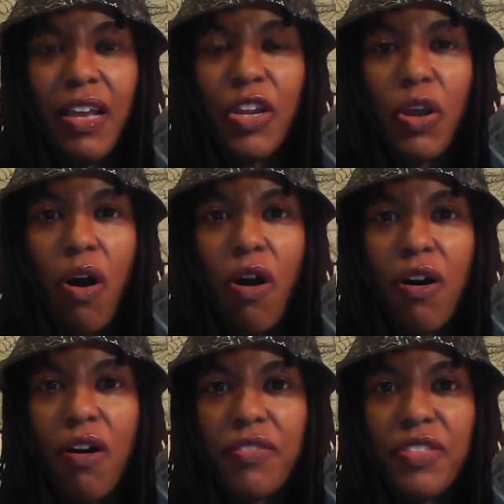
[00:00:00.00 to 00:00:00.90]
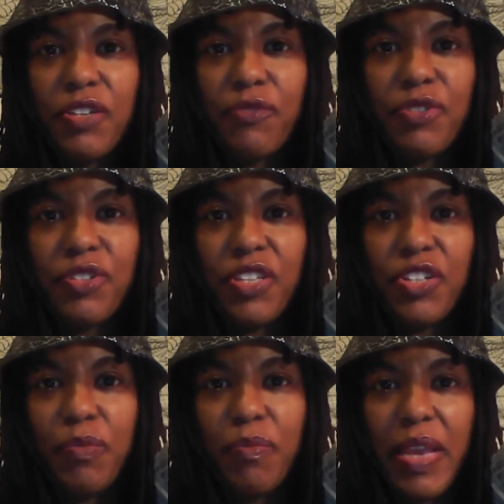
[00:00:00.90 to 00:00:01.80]
all the difference
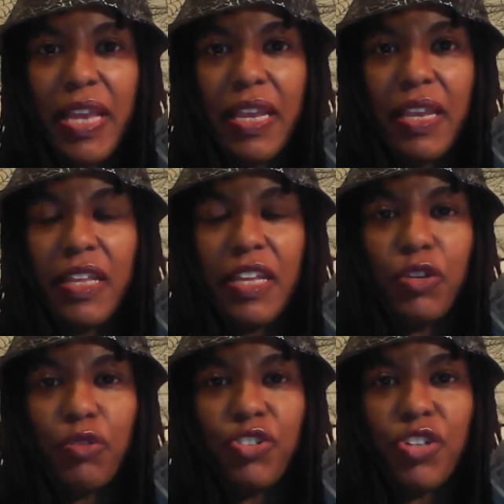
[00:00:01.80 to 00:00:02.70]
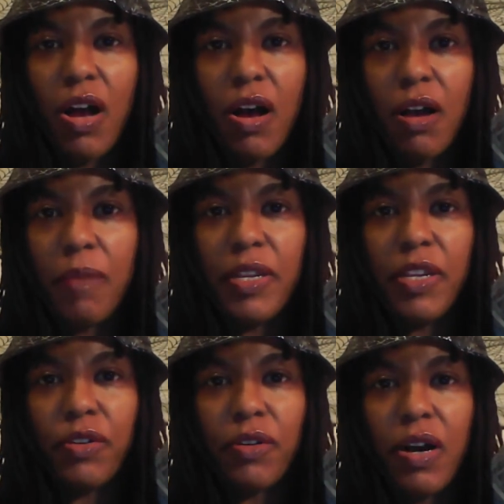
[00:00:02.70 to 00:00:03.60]
that you made in your job and
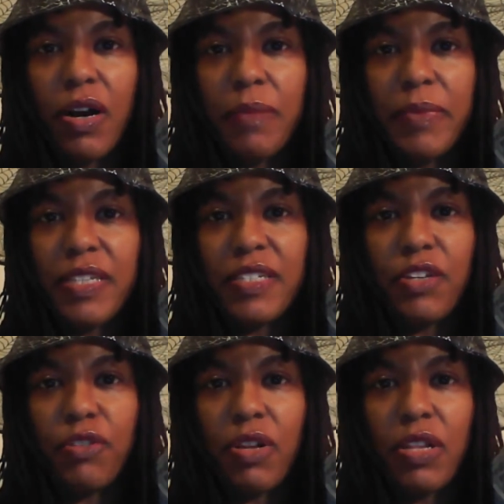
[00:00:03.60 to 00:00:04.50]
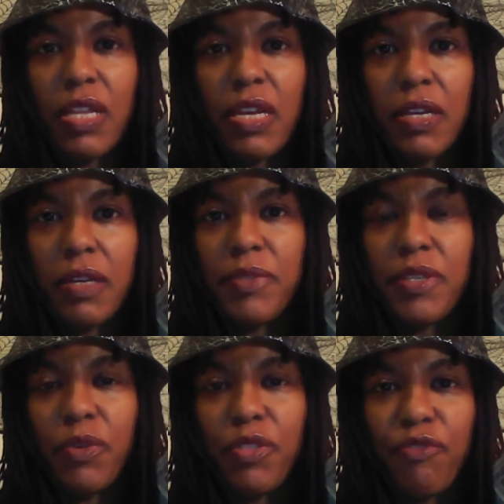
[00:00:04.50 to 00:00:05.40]
in your hobbies and your clubs
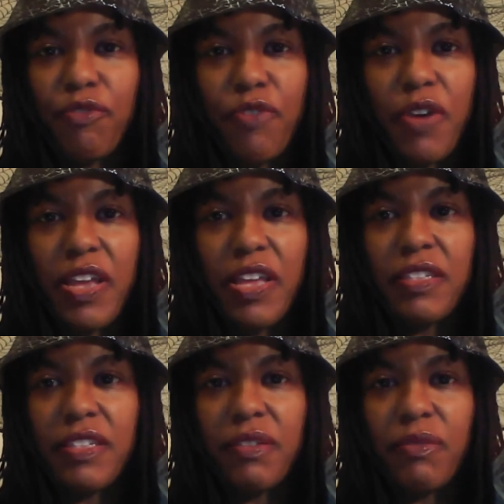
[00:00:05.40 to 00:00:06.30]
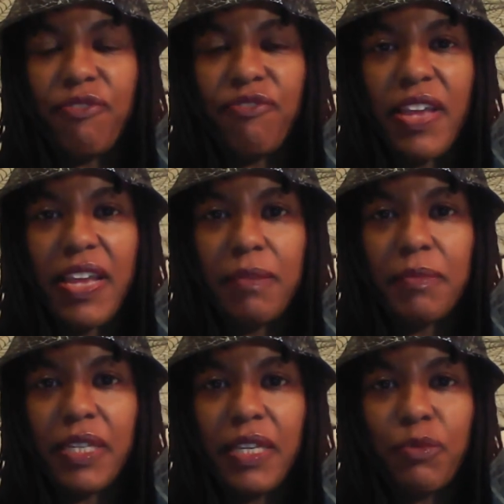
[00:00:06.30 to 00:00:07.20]
and with your friends and with
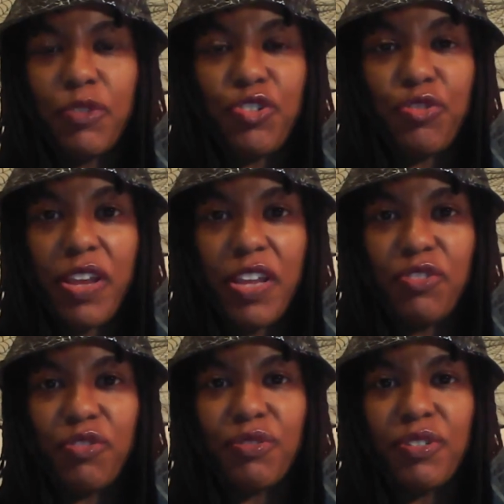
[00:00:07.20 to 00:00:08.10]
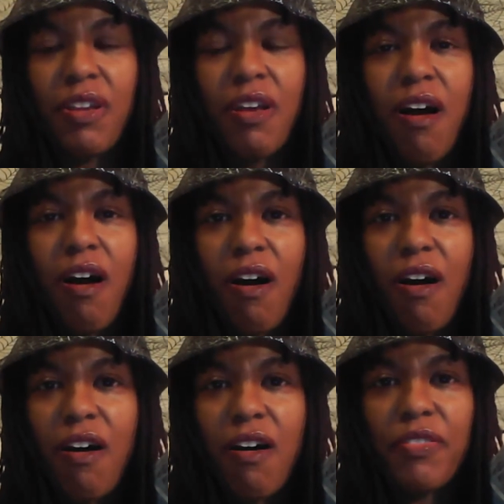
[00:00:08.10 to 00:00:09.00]
family and with strangers,
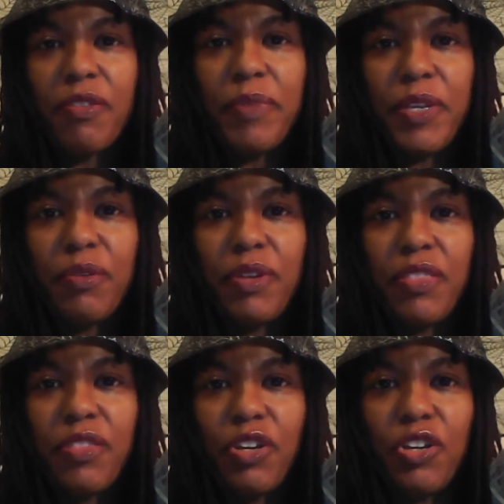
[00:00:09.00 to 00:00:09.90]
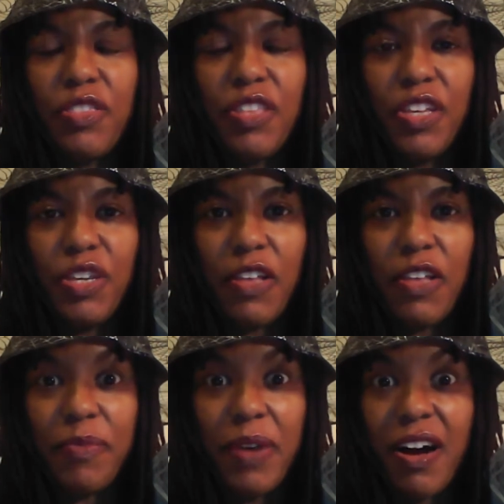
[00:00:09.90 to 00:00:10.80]
all the beauty and the good that you
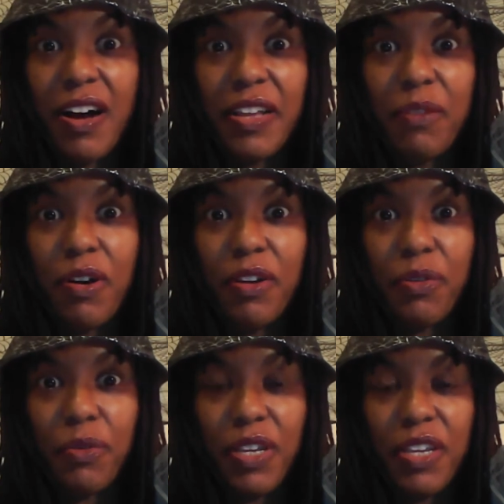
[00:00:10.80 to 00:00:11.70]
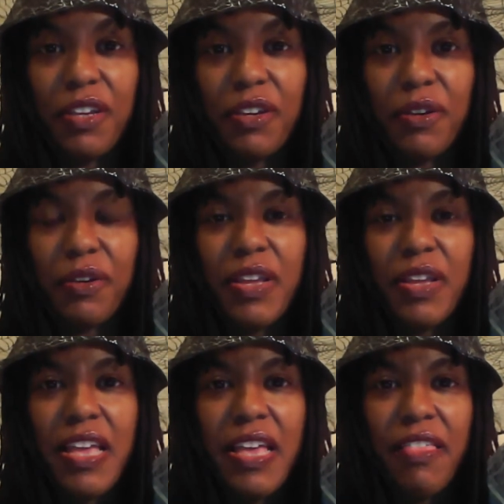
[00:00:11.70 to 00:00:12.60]
left behind while you were here,
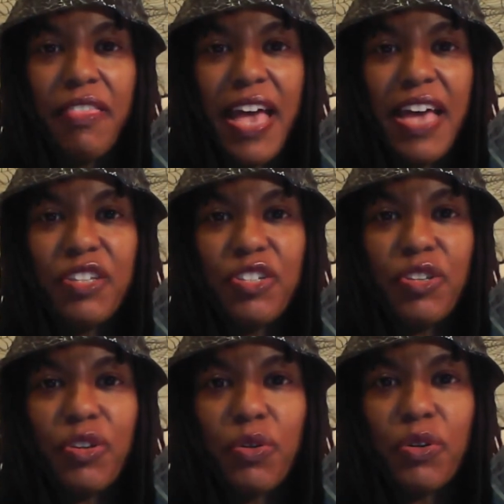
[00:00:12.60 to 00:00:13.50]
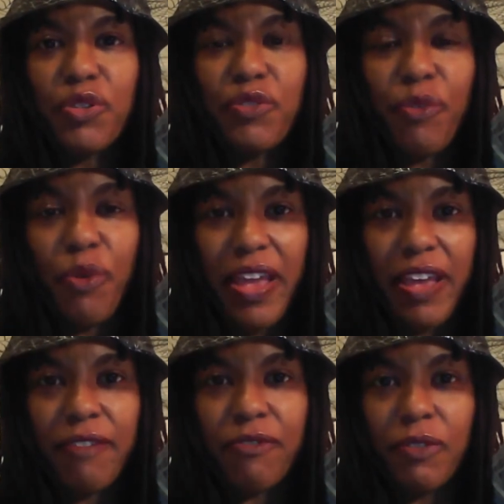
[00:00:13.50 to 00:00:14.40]
that is yours
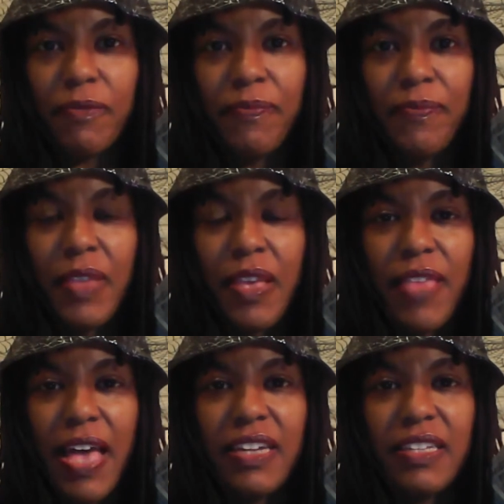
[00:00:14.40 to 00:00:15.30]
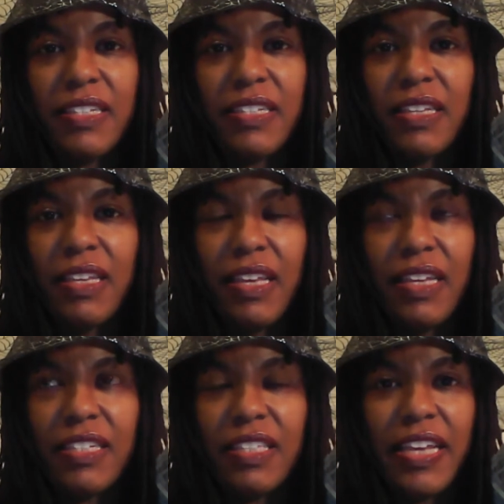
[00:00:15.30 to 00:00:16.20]
forever. That is
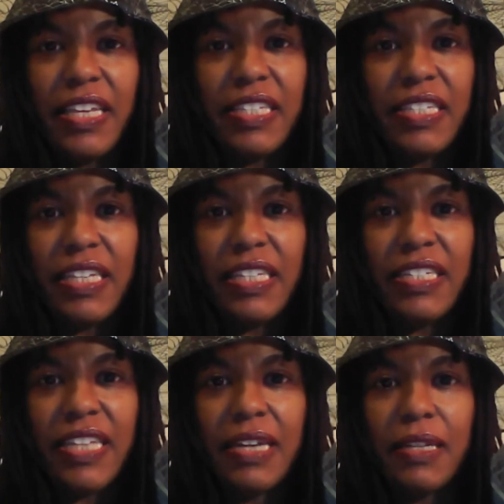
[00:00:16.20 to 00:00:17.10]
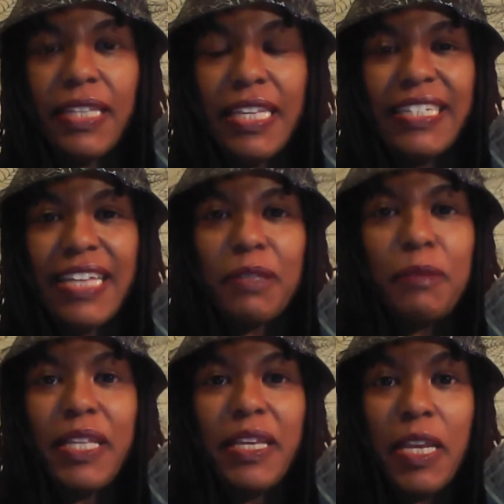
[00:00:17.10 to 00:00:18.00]
like it's
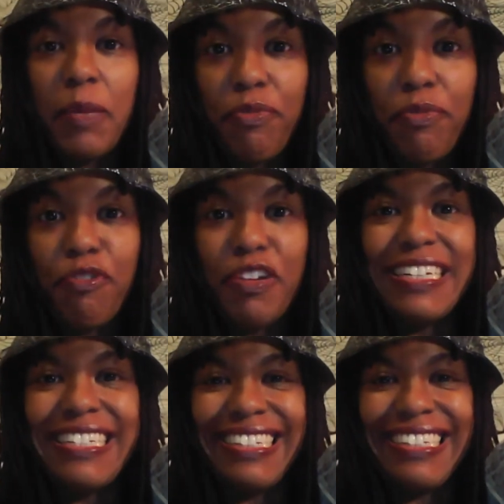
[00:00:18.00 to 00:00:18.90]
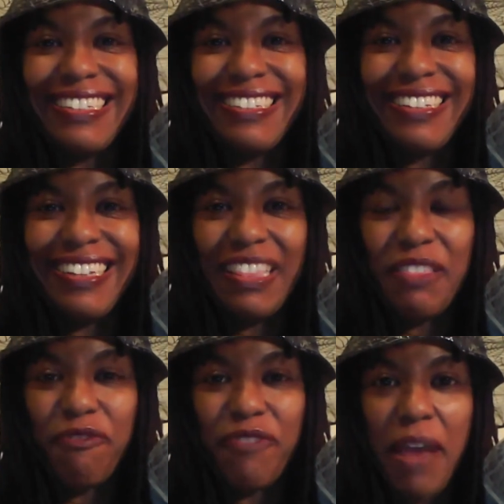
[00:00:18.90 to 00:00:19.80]
indelibly imprinted in
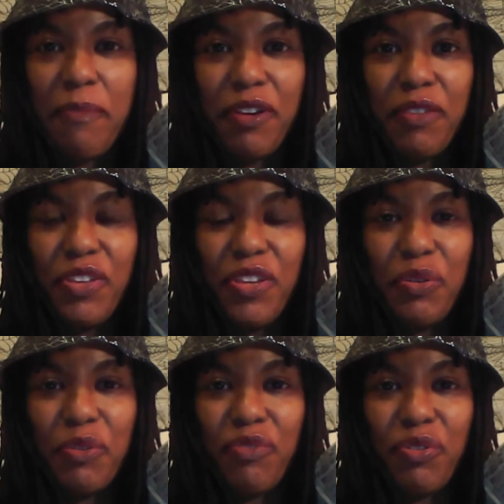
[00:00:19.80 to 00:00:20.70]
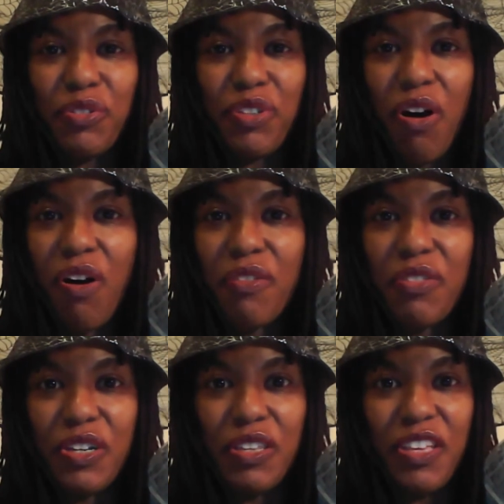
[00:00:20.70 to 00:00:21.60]
the fabric of the universe, all
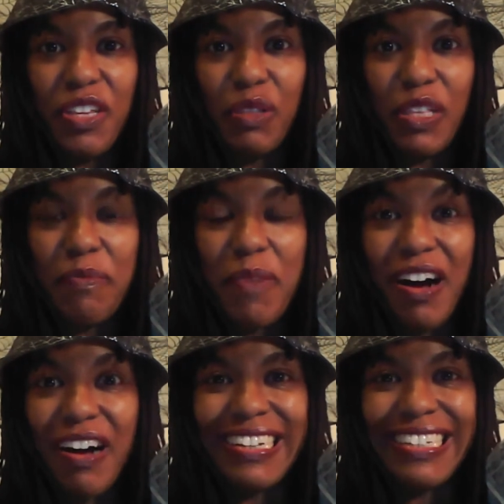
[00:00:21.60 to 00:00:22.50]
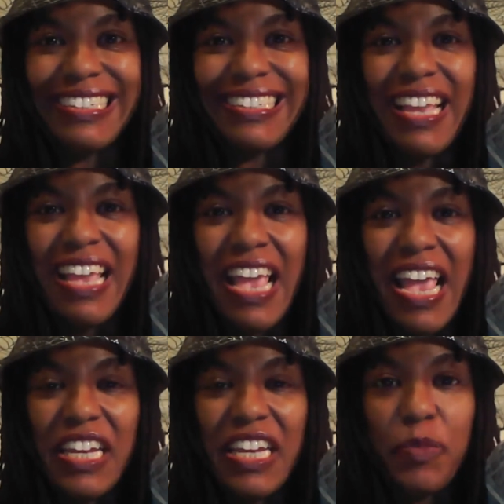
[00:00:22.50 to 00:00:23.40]
the good that you leave behind,
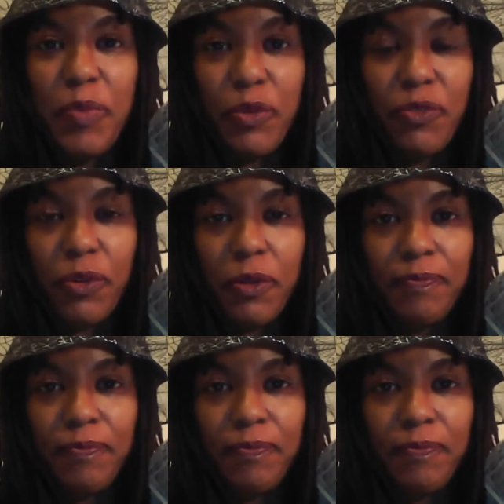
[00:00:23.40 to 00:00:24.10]
and it's beautiful.